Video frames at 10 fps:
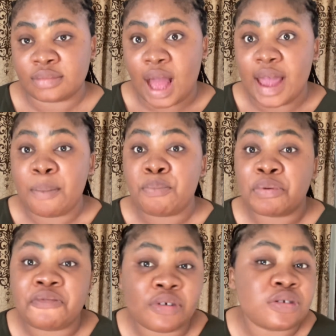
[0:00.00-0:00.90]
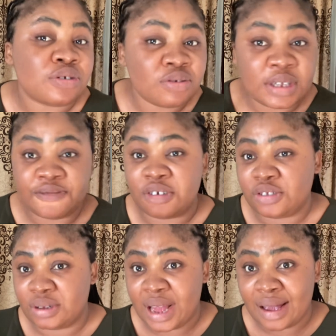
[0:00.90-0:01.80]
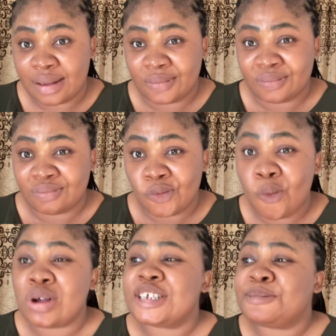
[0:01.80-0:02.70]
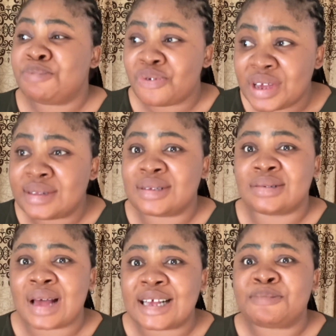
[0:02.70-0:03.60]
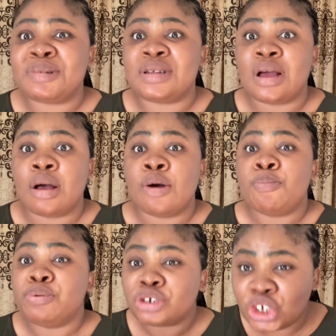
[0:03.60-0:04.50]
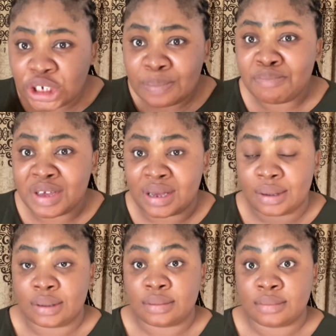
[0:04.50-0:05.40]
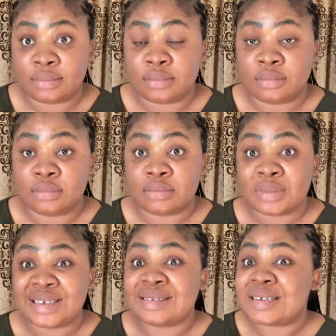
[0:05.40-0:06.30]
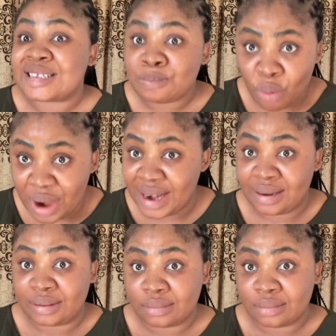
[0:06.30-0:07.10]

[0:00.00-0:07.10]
I am provoked to do this video today. One spirit has been pushing me since morning